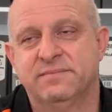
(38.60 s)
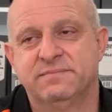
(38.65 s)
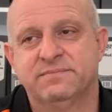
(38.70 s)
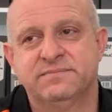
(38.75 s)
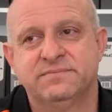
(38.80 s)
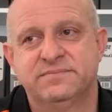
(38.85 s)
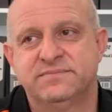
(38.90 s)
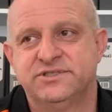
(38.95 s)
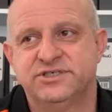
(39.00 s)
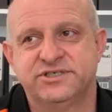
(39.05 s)

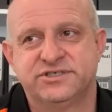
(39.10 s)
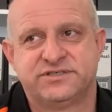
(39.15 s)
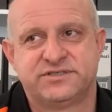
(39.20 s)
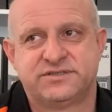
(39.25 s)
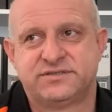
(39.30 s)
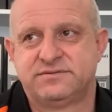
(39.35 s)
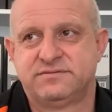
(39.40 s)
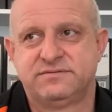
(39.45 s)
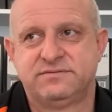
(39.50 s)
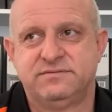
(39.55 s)
It's
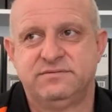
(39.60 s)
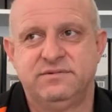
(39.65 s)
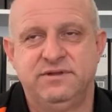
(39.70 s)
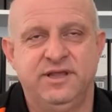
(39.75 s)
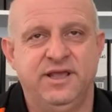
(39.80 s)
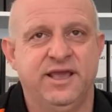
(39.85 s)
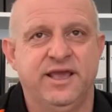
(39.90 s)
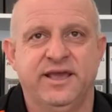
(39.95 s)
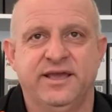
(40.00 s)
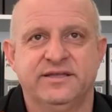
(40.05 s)

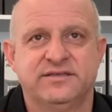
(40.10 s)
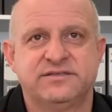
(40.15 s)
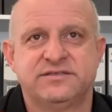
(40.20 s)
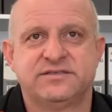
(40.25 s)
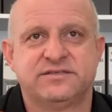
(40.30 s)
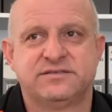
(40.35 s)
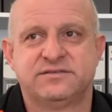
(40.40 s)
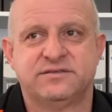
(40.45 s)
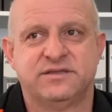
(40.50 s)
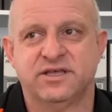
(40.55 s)

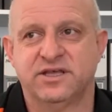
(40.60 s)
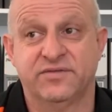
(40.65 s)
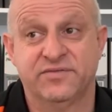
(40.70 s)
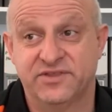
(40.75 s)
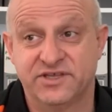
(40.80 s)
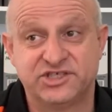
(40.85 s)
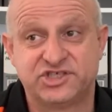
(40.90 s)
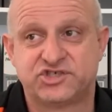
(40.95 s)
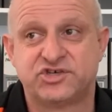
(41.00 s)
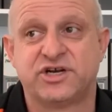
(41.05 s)
the
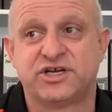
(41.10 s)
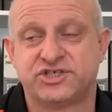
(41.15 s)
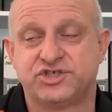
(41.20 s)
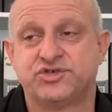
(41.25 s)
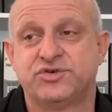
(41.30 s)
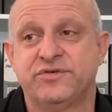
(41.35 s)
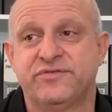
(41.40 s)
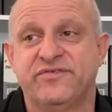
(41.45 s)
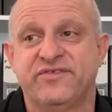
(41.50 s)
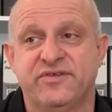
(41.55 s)
structure
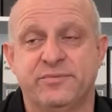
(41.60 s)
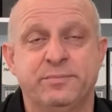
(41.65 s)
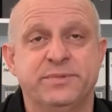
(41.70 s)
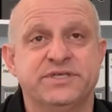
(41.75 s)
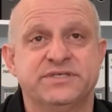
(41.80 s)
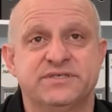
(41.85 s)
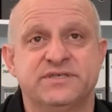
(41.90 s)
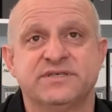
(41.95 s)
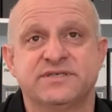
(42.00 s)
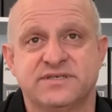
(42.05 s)
of the
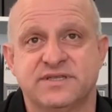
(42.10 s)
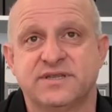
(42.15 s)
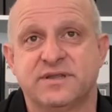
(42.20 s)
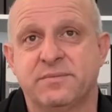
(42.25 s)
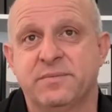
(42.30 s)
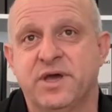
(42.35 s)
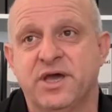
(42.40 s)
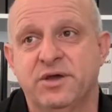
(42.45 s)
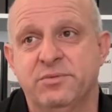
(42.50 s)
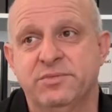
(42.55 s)
business at the
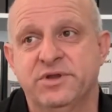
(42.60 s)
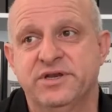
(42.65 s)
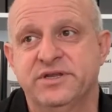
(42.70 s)
moment